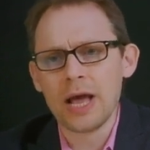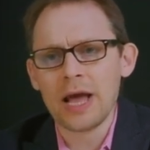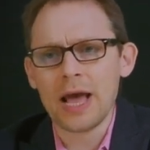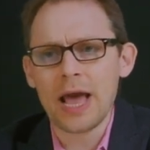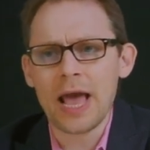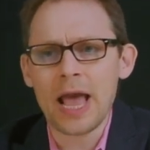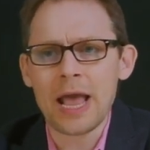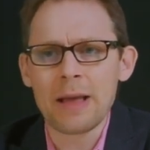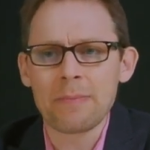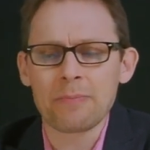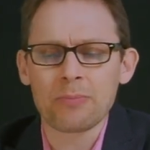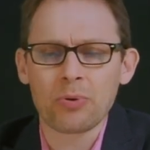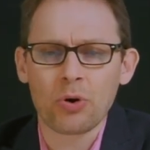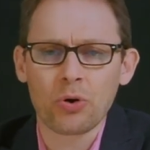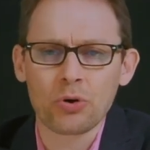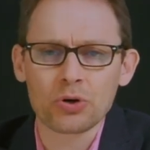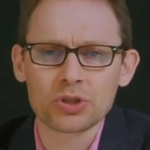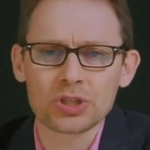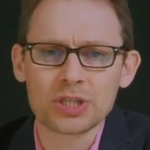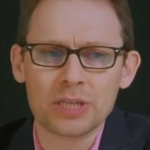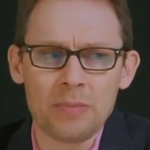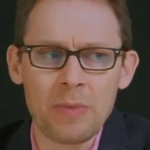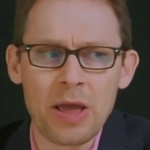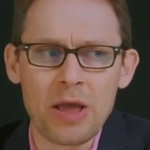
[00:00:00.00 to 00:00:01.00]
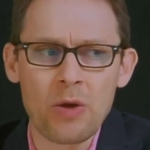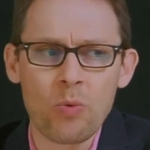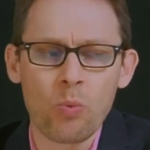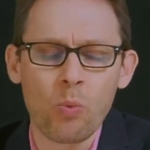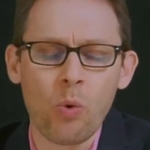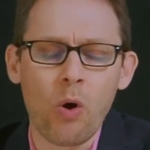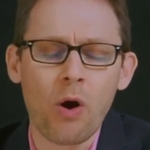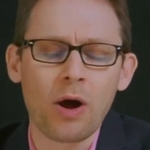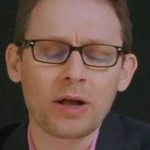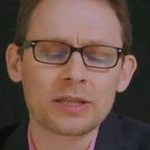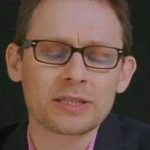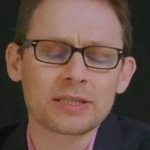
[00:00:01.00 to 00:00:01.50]
A person may
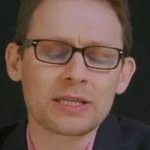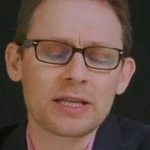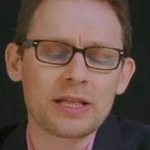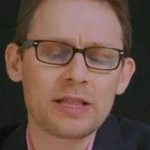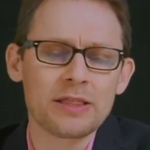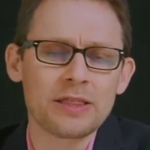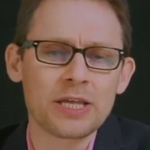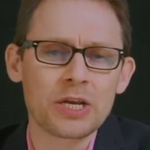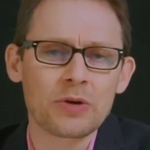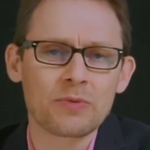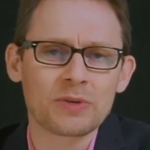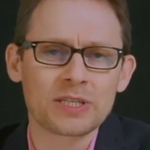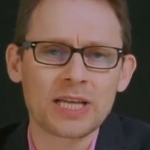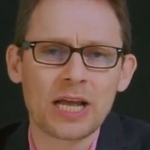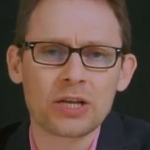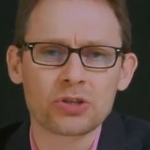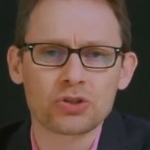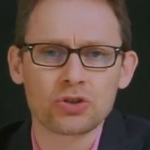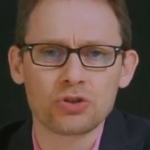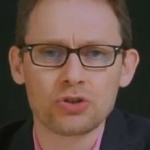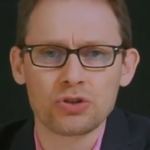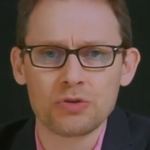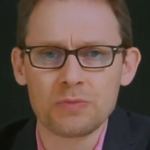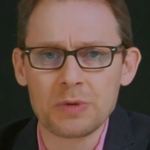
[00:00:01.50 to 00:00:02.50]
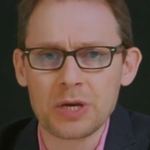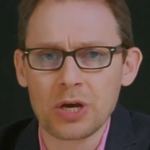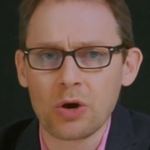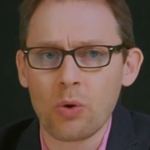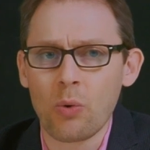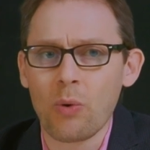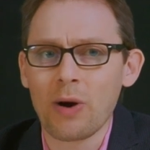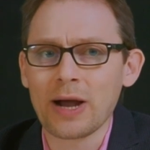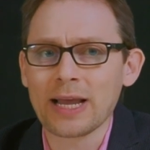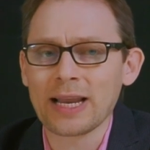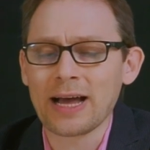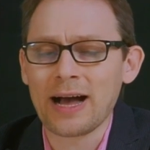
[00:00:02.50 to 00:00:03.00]
want their retention to be
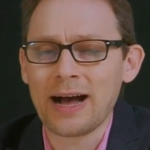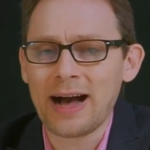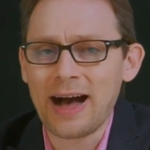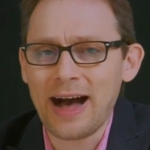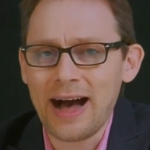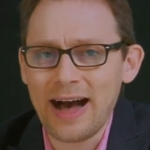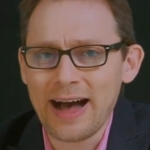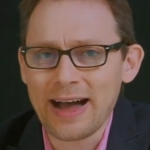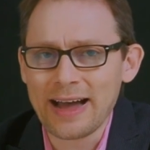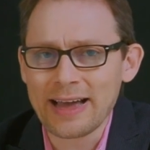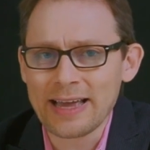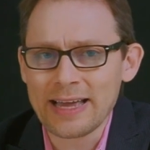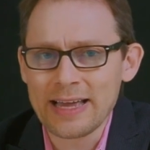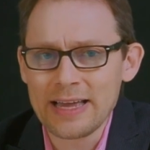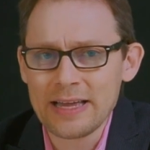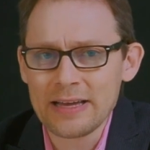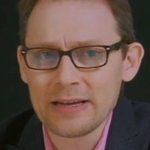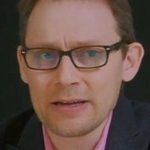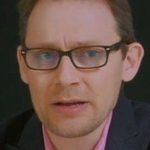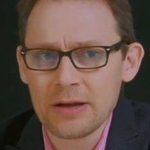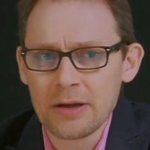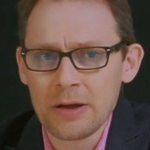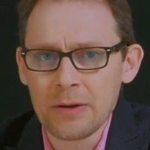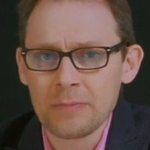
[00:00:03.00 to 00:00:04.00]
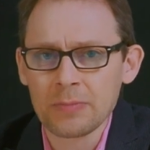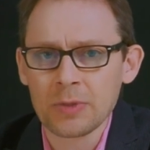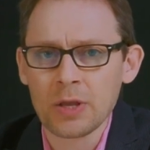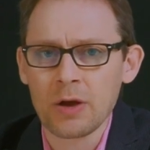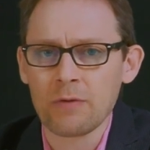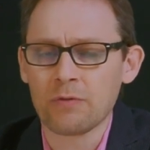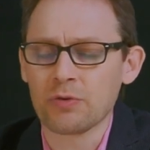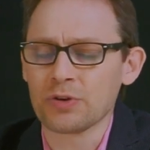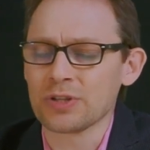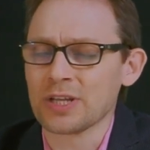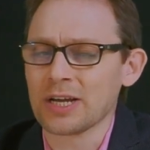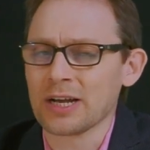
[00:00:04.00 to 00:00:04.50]
quite high
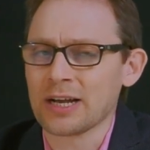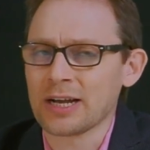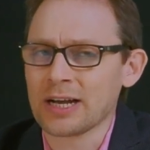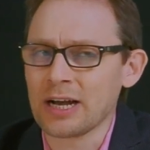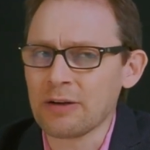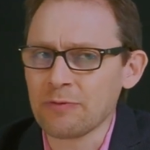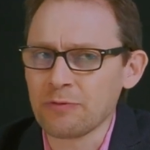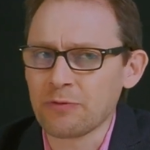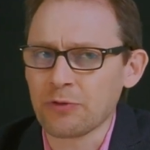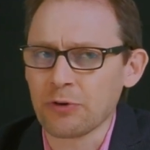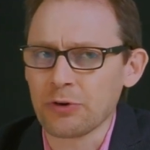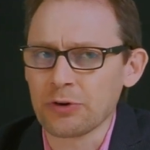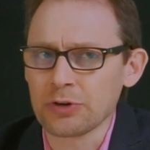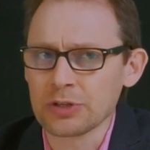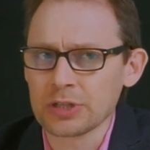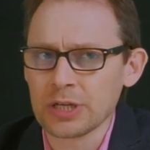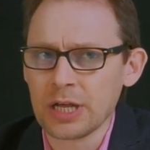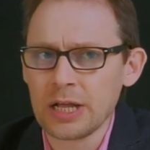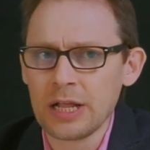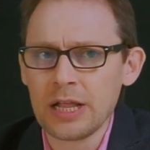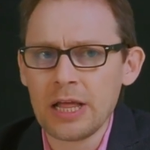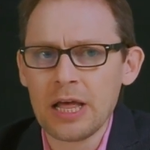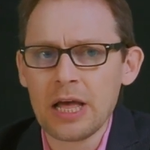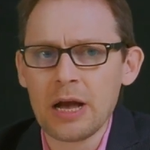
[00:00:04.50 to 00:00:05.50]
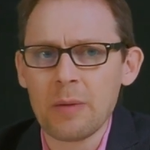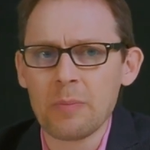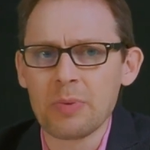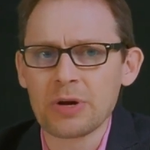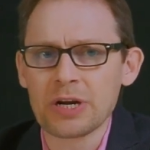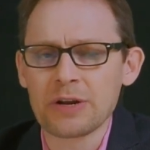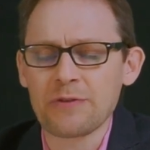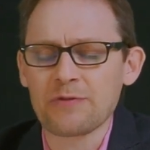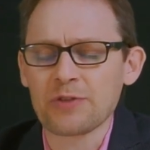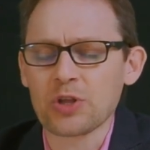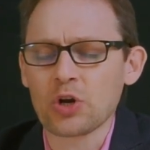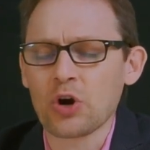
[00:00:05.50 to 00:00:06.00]
for their comfort, but
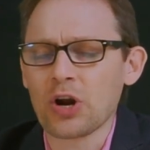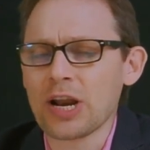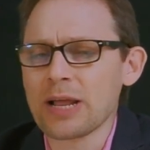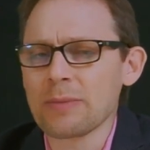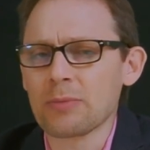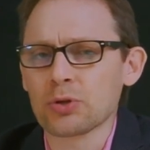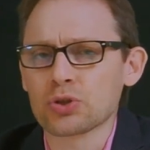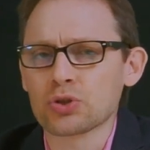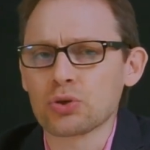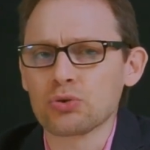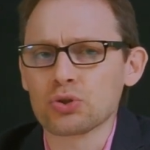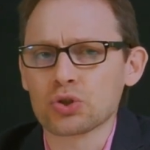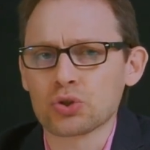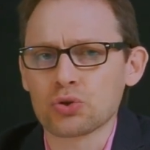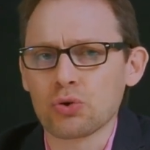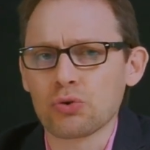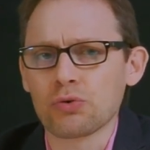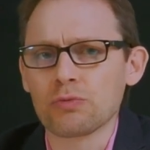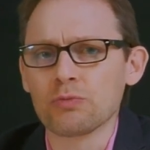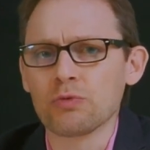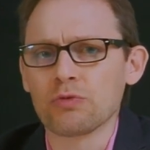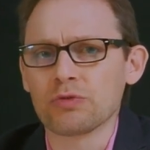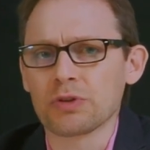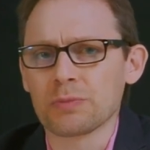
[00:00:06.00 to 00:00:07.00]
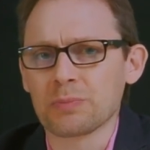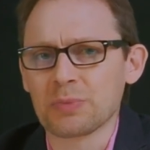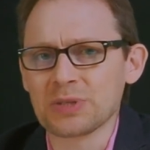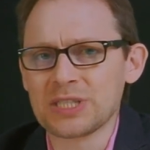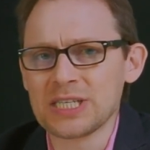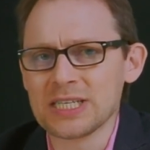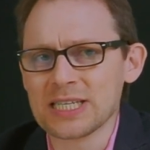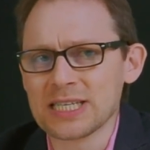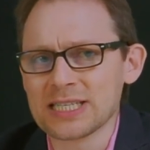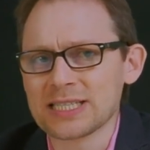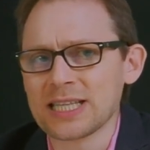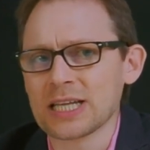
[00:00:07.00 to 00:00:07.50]
if they're not able to insert and remove the
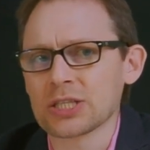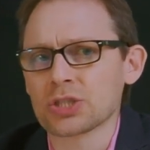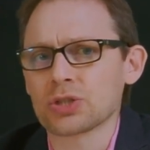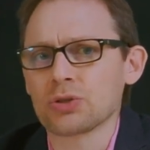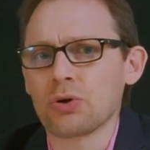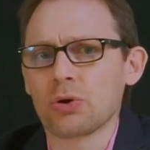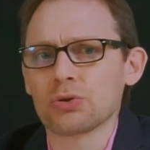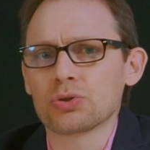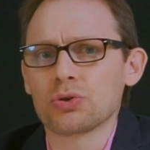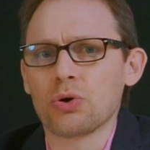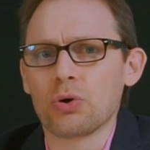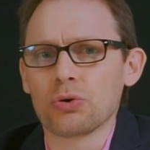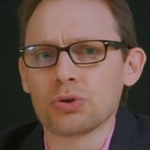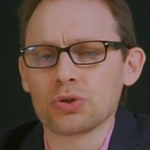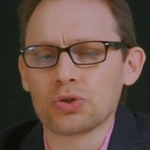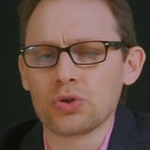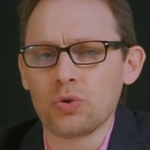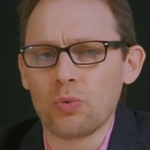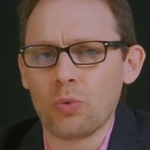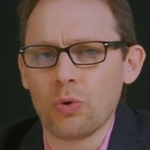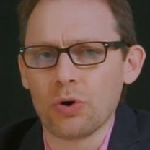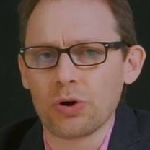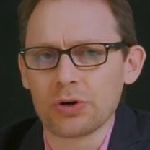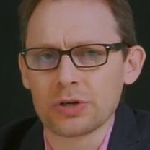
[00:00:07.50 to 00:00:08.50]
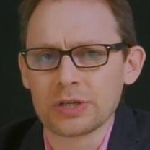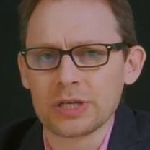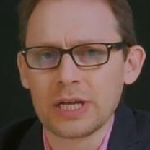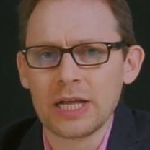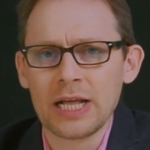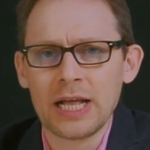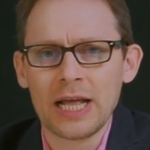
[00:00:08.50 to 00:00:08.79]
prosthesis, that's not going to work.